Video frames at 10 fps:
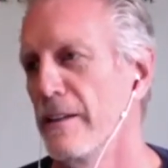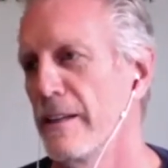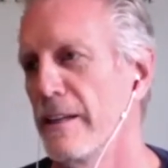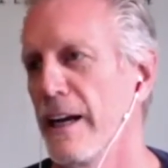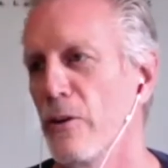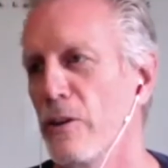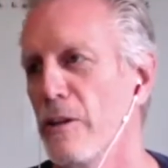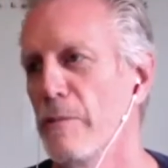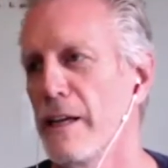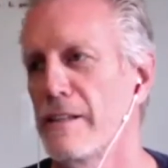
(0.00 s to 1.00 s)
to not only
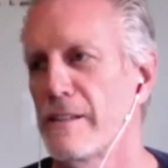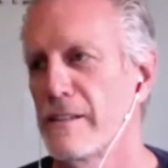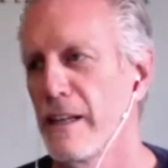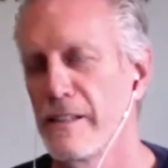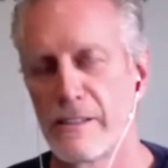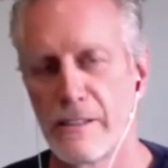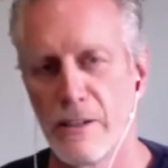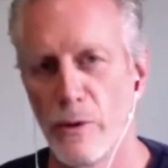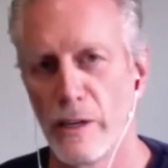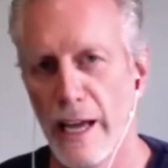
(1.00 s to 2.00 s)
make sense of what